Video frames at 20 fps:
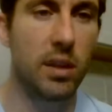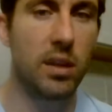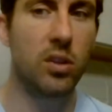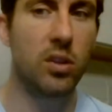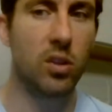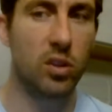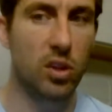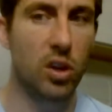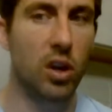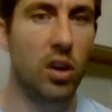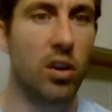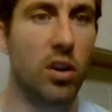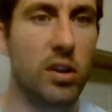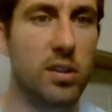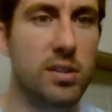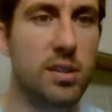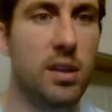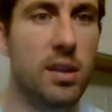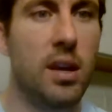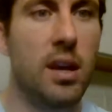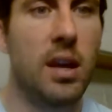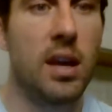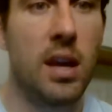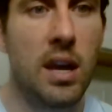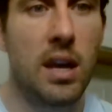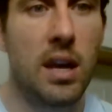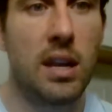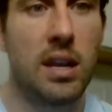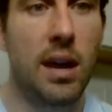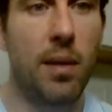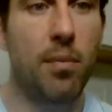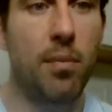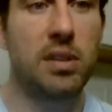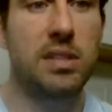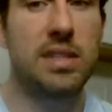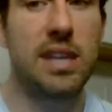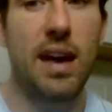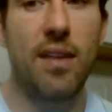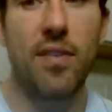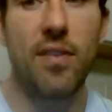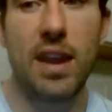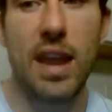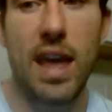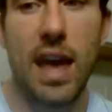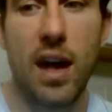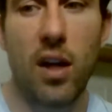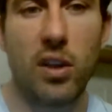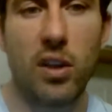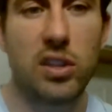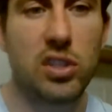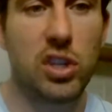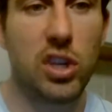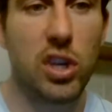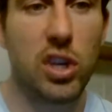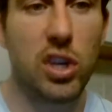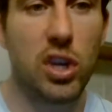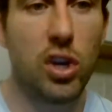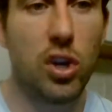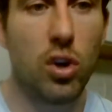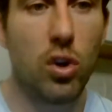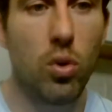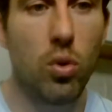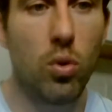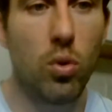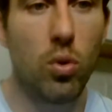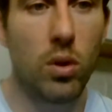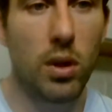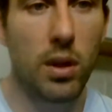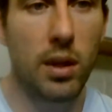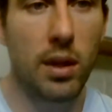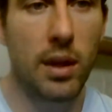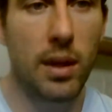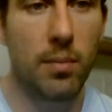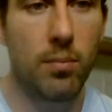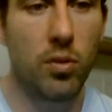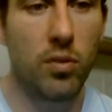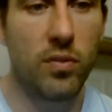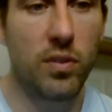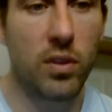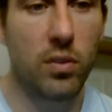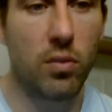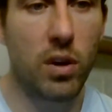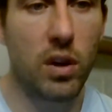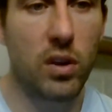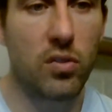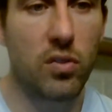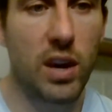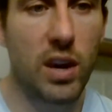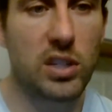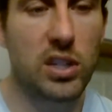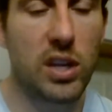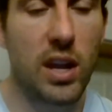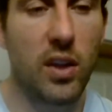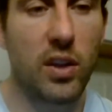but they're a dark horse. Number 7, LSU, and I moved it the wrong direction.